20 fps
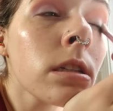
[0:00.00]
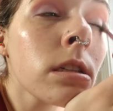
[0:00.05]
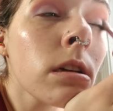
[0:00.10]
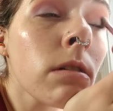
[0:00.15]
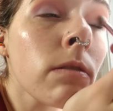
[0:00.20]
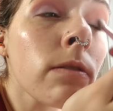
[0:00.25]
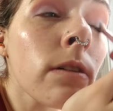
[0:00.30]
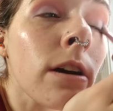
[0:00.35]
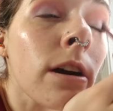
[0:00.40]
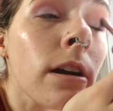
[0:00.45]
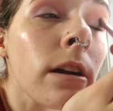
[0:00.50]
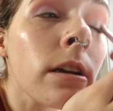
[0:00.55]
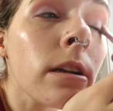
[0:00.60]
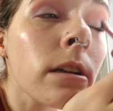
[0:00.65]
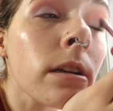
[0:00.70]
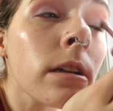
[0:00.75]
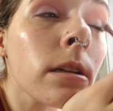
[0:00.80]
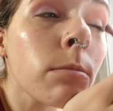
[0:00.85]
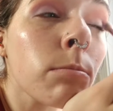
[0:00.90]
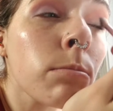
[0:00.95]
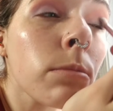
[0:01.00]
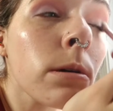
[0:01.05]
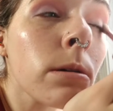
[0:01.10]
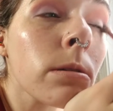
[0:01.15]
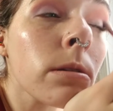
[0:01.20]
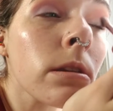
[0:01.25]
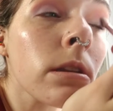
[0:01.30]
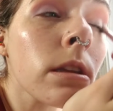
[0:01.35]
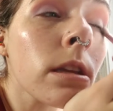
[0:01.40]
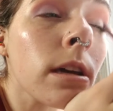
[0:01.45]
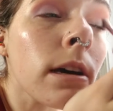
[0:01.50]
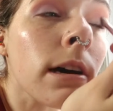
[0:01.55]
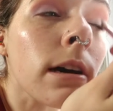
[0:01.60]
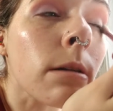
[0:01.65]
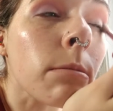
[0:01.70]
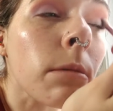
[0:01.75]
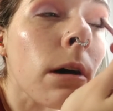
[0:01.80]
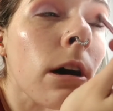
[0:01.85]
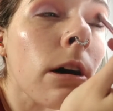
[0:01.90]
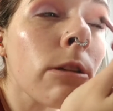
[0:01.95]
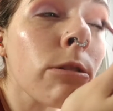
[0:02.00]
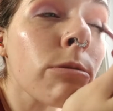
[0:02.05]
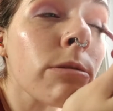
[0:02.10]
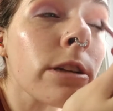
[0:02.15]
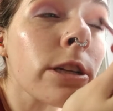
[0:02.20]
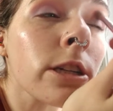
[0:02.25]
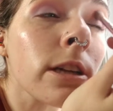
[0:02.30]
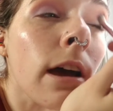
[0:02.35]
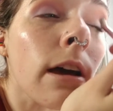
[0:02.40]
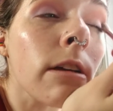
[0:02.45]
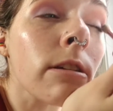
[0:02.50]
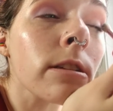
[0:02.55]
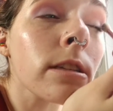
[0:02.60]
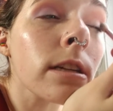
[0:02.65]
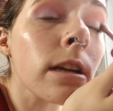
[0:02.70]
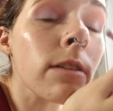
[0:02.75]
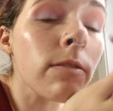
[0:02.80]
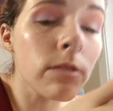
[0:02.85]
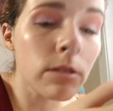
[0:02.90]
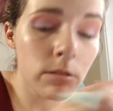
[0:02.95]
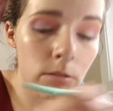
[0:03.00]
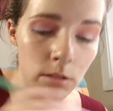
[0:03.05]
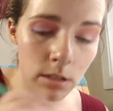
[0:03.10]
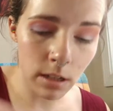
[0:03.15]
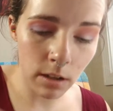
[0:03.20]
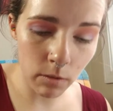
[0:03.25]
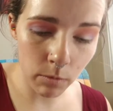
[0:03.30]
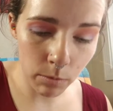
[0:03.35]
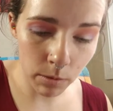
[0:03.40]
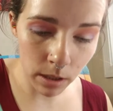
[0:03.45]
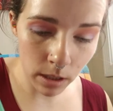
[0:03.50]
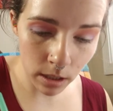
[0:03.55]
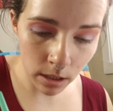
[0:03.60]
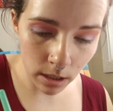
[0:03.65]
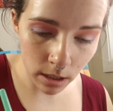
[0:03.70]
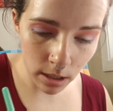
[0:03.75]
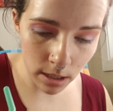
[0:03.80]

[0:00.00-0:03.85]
So far, both, all three shadows that I've used have been